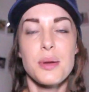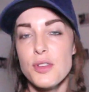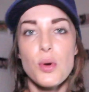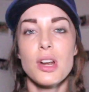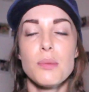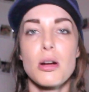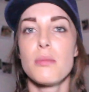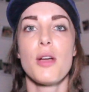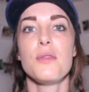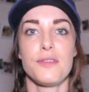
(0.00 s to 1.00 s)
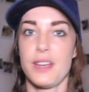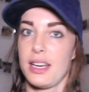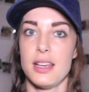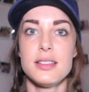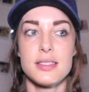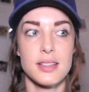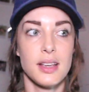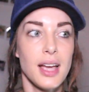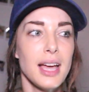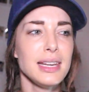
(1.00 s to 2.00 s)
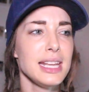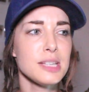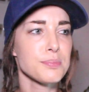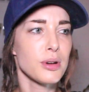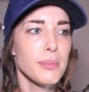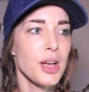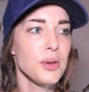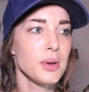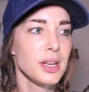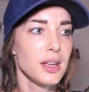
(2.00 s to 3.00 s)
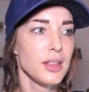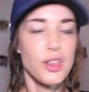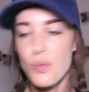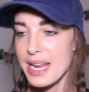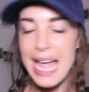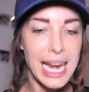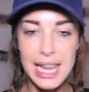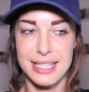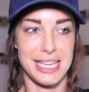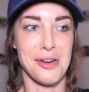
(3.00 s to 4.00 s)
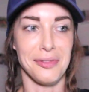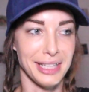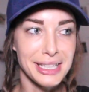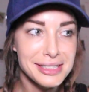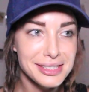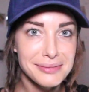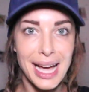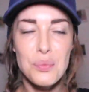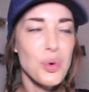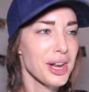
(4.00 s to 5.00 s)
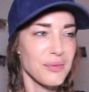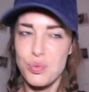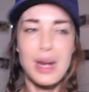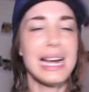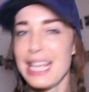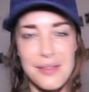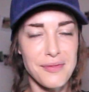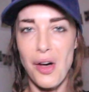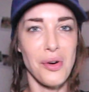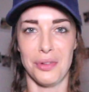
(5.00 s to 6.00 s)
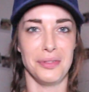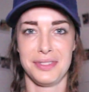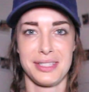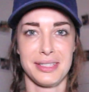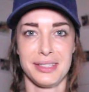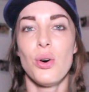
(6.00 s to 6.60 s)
if you're going to promote fitness, at least promote the reality of it and what it really involves.